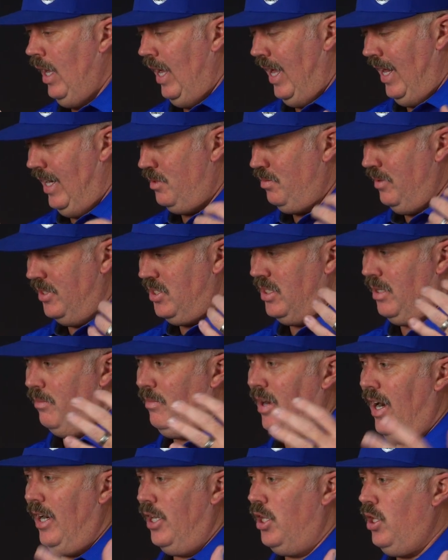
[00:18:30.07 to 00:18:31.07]
And as much as I'm
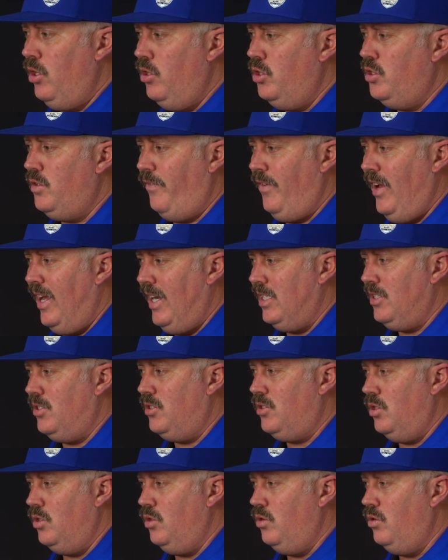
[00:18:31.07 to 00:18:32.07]
not a huge fan of
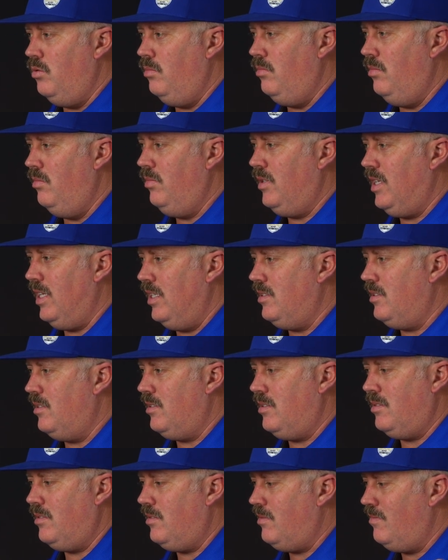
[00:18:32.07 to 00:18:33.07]
Zoom,
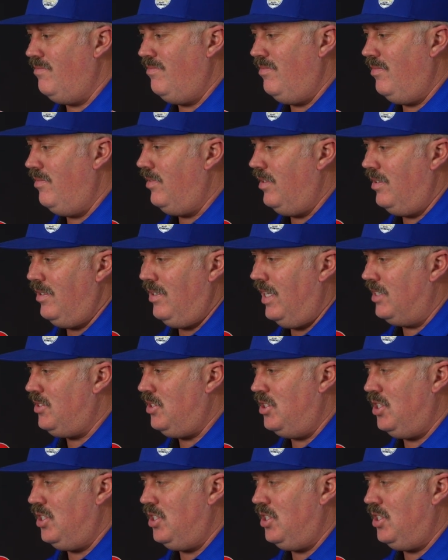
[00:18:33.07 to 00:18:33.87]
because that's